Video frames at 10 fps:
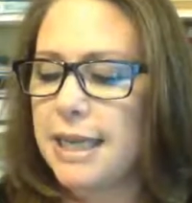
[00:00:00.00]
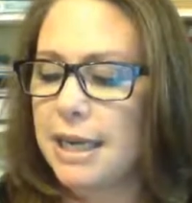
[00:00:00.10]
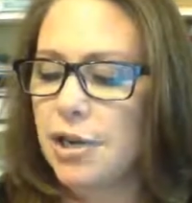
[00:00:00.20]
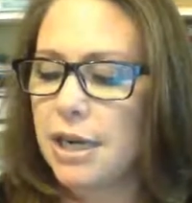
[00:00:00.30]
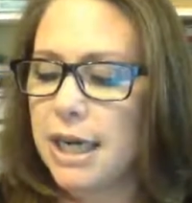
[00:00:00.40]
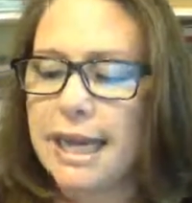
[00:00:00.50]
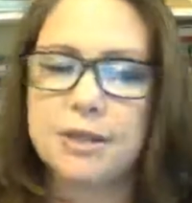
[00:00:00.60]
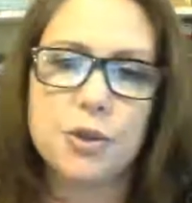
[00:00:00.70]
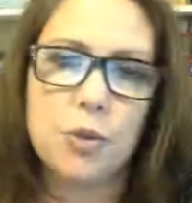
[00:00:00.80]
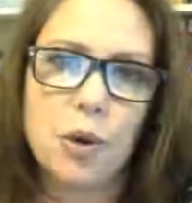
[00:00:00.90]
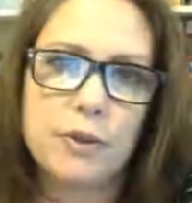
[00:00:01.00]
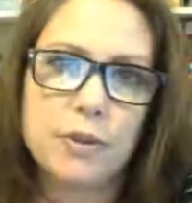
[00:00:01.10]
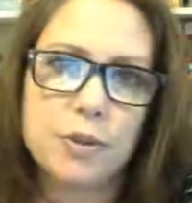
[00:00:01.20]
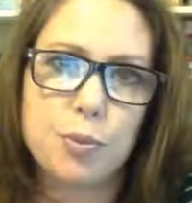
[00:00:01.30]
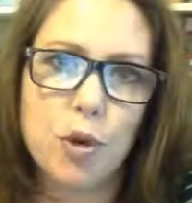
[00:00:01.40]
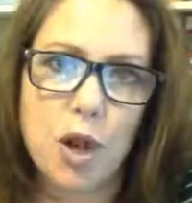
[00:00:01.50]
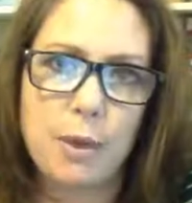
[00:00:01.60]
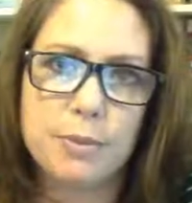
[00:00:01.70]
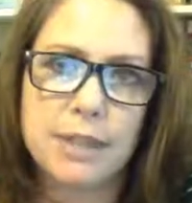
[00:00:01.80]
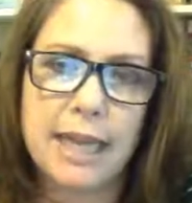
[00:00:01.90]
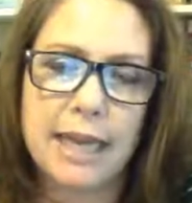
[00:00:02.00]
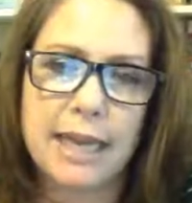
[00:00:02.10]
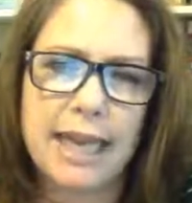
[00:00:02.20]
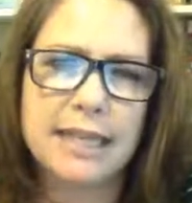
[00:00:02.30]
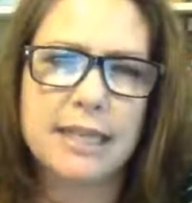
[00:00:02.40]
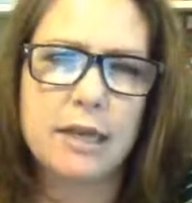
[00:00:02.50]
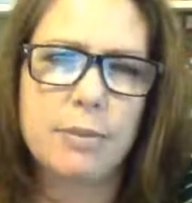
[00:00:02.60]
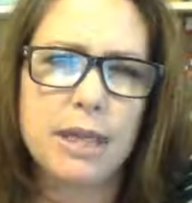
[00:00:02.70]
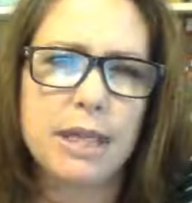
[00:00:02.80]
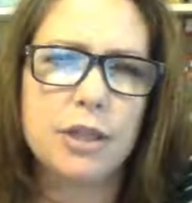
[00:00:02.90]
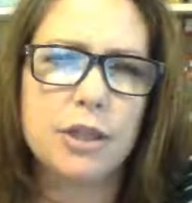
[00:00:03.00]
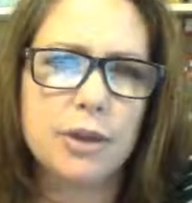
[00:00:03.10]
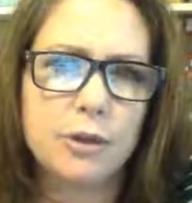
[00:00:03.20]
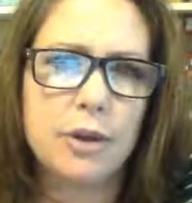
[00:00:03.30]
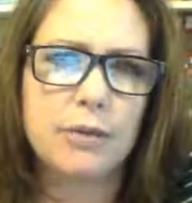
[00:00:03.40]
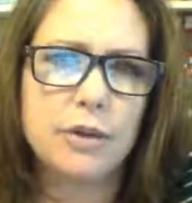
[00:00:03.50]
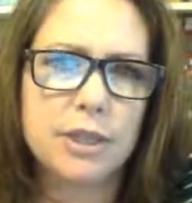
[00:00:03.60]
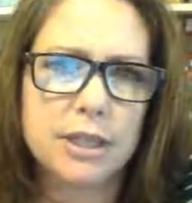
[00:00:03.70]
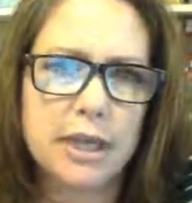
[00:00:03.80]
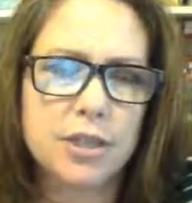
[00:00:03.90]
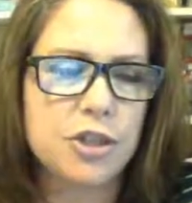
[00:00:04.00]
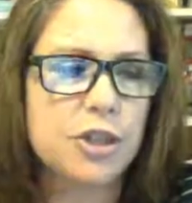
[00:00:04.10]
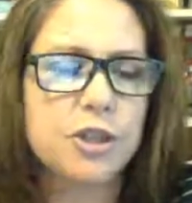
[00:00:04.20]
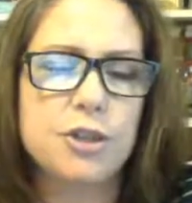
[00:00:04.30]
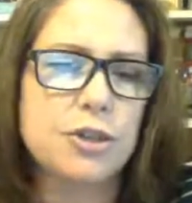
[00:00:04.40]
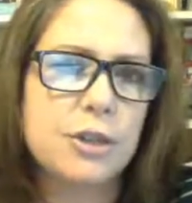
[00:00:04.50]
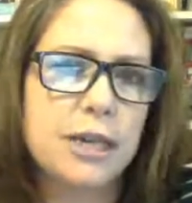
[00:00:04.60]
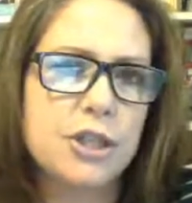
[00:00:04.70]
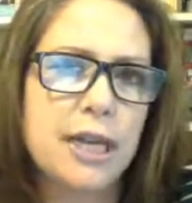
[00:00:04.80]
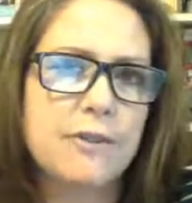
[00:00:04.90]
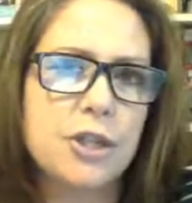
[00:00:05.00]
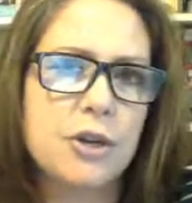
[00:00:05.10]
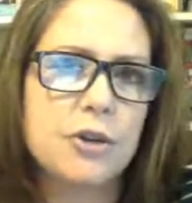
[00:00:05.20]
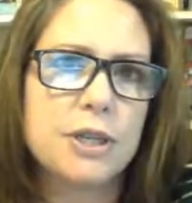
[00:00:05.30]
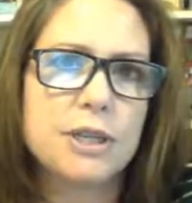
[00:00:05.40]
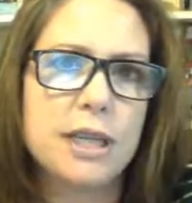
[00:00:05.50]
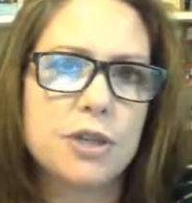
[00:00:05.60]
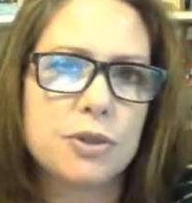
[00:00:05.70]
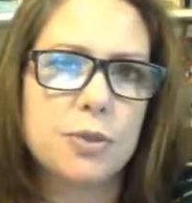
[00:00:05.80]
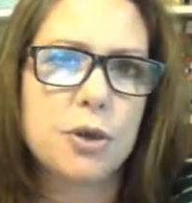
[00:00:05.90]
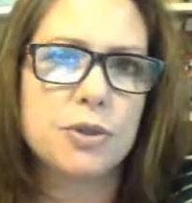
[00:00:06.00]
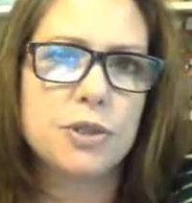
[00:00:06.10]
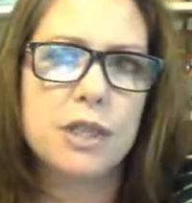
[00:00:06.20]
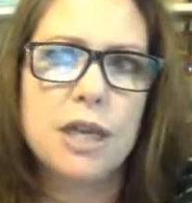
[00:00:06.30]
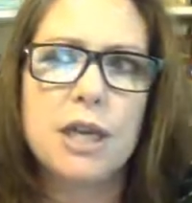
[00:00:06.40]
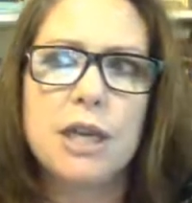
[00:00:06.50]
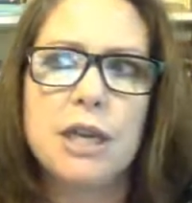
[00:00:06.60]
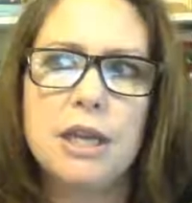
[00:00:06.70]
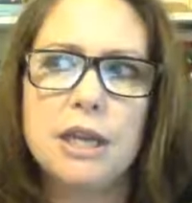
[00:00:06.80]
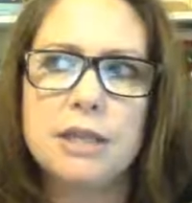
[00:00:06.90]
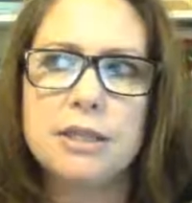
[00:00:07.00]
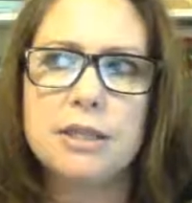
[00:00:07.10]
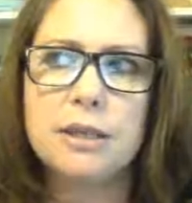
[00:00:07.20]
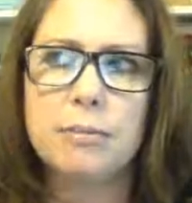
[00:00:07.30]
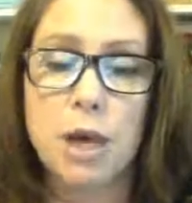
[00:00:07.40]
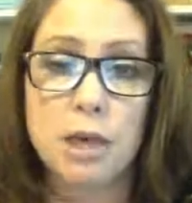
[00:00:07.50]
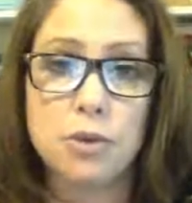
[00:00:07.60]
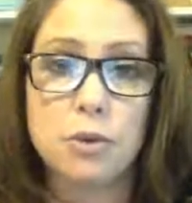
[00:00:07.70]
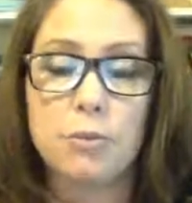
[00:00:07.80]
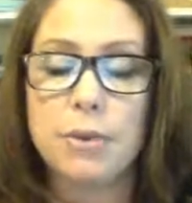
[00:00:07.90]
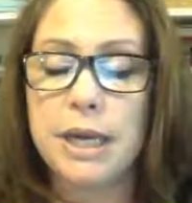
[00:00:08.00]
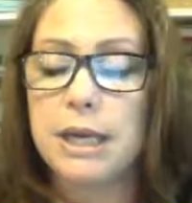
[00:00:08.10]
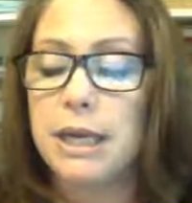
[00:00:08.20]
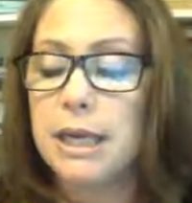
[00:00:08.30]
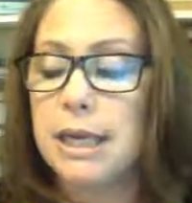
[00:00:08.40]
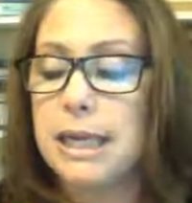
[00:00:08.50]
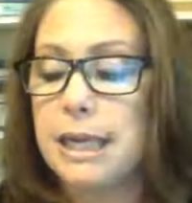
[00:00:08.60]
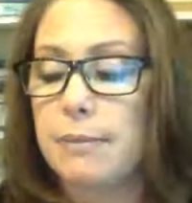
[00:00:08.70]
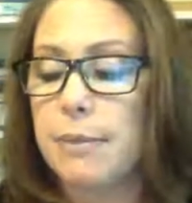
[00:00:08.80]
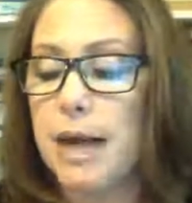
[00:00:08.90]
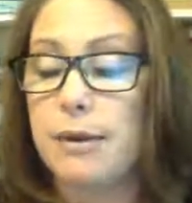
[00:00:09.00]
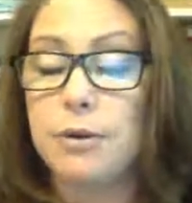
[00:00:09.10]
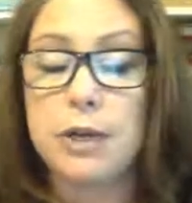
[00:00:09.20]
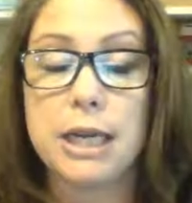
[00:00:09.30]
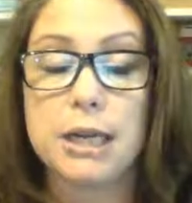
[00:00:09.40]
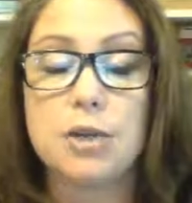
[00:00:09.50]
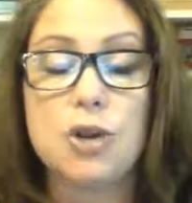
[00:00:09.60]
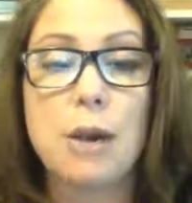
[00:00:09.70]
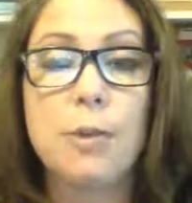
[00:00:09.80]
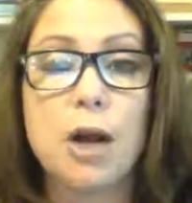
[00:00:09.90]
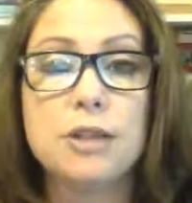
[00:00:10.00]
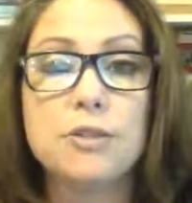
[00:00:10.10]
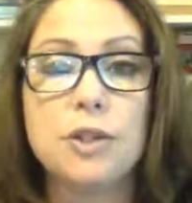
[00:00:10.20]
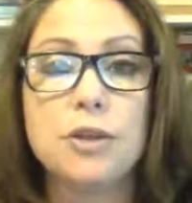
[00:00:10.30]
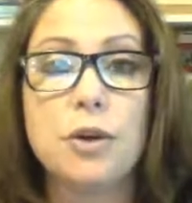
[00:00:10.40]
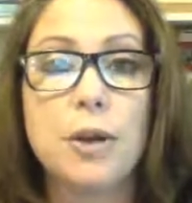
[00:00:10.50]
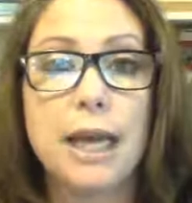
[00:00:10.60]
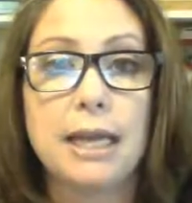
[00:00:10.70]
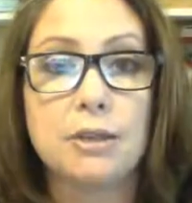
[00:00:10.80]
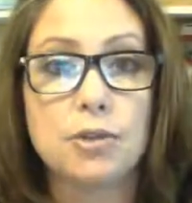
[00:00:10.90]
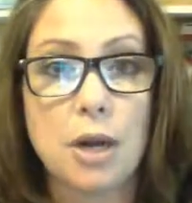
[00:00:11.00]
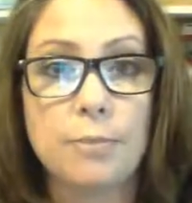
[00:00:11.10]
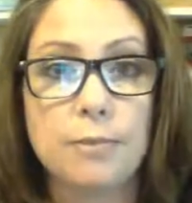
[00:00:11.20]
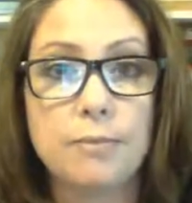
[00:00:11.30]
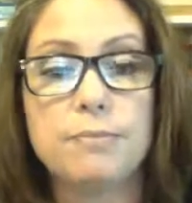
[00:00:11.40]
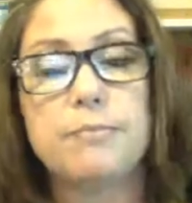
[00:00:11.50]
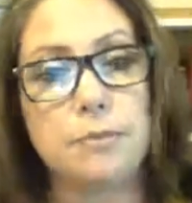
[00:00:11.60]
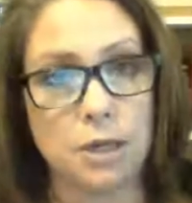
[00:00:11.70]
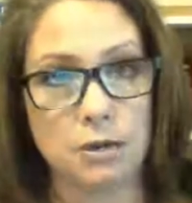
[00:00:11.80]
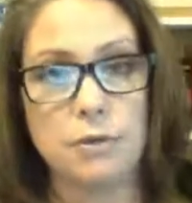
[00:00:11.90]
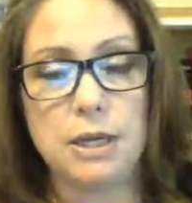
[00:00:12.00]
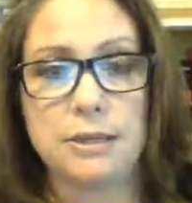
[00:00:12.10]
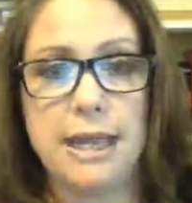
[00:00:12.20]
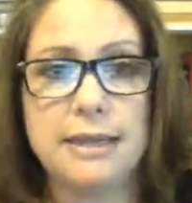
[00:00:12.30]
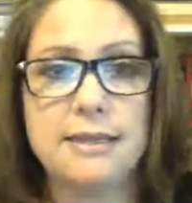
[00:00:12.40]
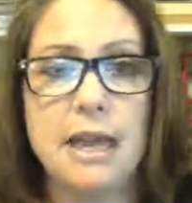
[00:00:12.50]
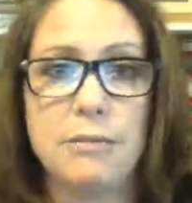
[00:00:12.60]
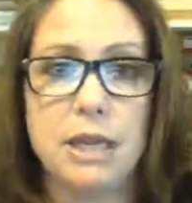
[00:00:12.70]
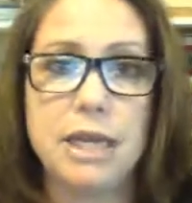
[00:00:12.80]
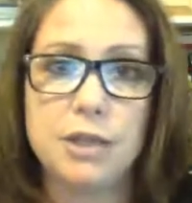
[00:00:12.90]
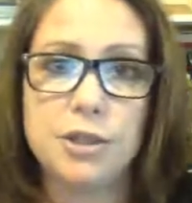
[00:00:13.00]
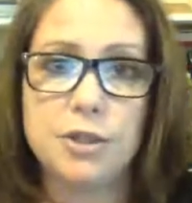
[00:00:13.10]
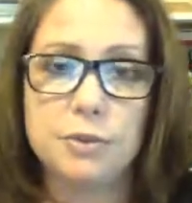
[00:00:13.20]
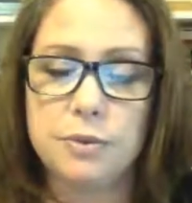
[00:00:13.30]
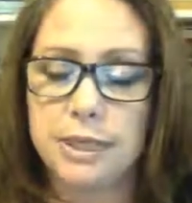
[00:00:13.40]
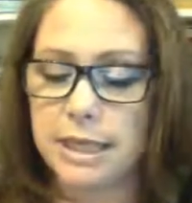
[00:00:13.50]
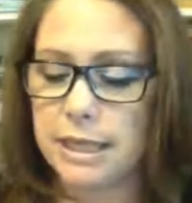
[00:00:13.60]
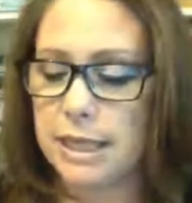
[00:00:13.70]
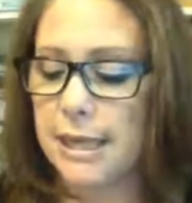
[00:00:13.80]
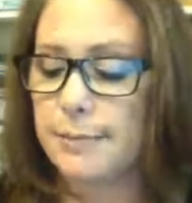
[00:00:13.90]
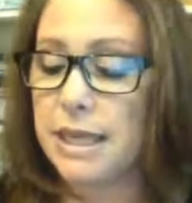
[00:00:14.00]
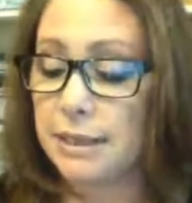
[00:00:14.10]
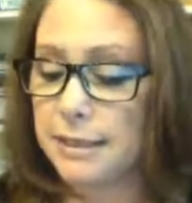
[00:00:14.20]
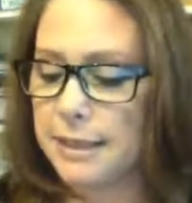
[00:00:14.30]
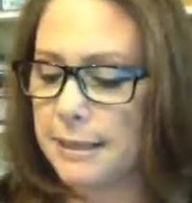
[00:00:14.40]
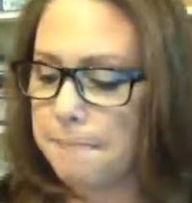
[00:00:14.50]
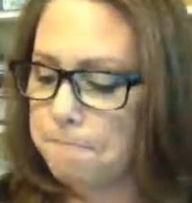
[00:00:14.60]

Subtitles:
and you're going to answer one of those prompts, and that's going to be in lieu of your discussion. So you don't actually have to go to the discussion post this module, but I created a Dropbox for you to go ahead and drop, that assignment into in ELC.